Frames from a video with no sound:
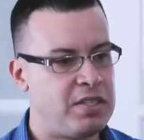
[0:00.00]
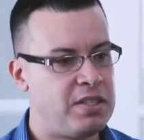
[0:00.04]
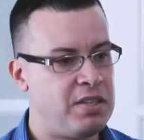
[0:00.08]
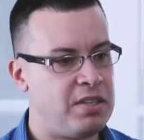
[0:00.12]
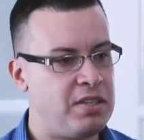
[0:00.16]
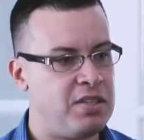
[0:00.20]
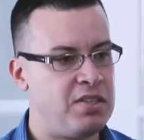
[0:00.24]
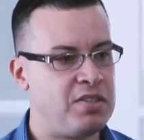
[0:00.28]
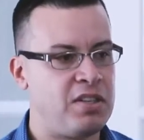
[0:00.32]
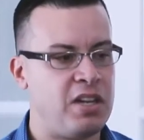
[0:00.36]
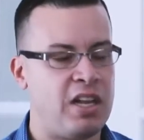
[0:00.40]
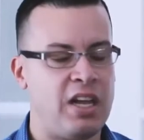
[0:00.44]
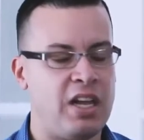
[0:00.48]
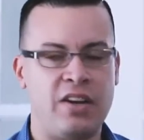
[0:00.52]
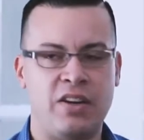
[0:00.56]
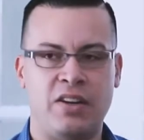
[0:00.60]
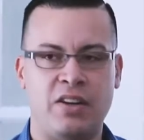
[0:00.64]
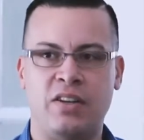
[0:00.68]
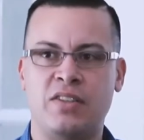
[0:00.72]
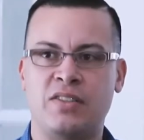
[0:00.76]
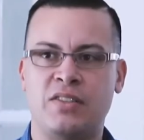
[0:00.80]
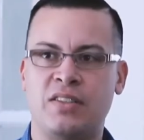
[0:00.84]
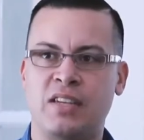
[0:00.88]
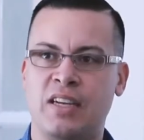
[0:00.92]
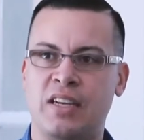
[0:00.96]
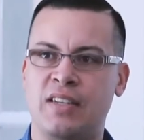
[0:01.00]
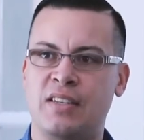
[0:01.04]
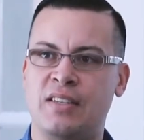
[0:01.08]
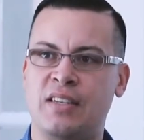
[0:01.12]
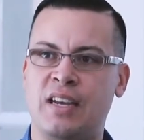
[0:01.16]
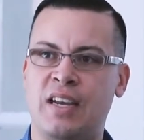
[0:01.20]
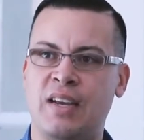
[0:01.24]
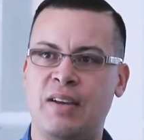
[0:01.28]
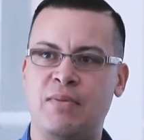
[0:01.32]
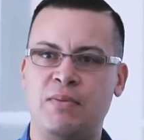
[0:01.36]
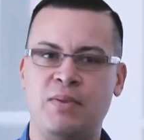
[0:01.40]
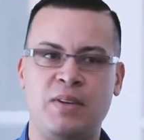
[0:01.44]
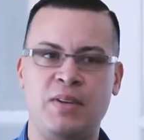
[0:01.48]
And we see this letter says,
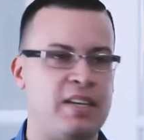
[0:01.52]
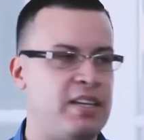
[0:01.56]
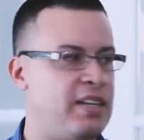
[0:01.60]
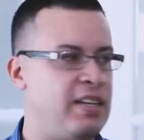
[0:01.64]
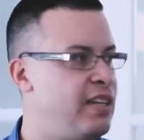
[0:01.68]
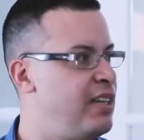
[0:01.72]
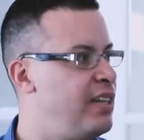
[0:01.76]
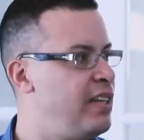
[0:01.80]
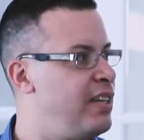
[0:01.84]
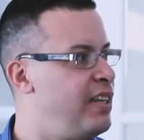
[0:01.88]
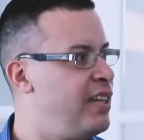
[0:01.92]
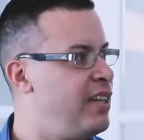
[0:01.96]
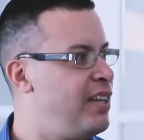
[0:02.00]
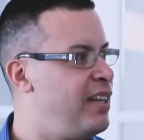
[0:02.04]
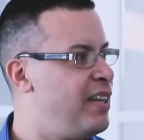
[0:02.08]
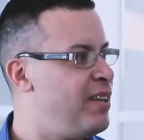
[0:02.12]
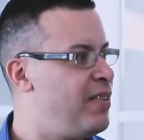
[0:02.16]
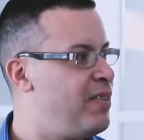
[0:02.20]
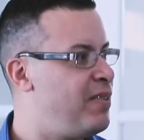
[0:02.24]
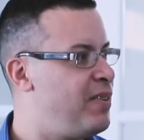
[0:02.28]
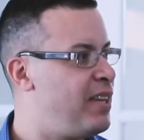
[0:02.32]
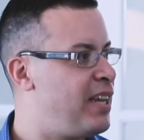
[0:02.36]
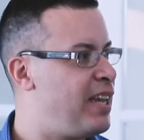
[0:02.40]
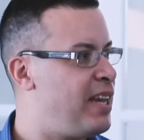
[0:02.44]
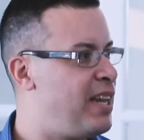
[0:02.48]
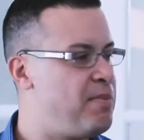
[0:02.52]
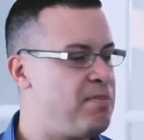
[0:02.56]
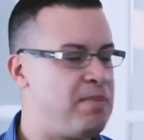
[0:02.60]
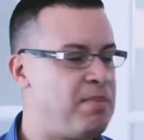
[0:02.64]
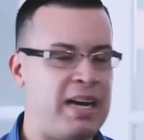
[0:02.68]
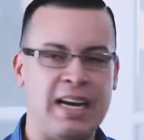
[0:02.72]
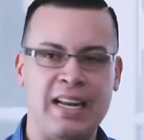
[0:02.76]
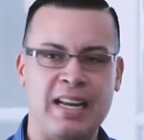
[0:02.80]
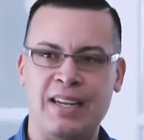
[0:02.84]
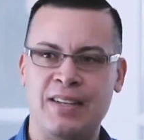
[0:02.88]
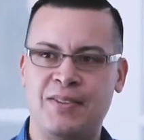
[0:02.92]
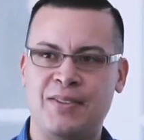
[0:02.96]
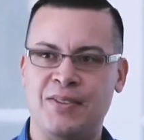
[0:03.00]
hey, we get
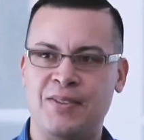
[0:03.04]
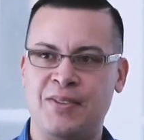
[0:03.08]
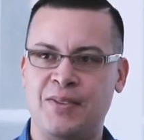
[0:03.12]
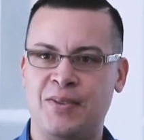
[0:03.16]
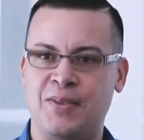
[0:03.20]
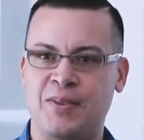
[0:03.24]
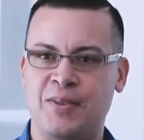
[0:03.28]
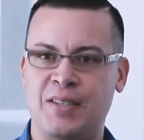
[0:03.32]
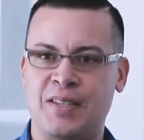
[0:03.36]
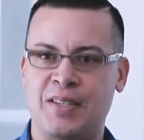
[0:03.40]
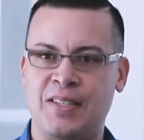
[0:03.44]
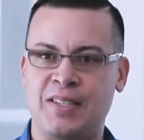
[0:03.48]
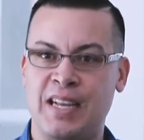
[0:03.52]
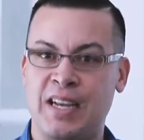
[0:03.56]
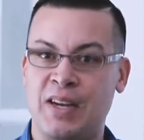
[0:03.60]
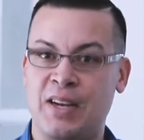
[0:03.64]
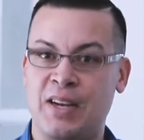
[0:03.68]
invited to the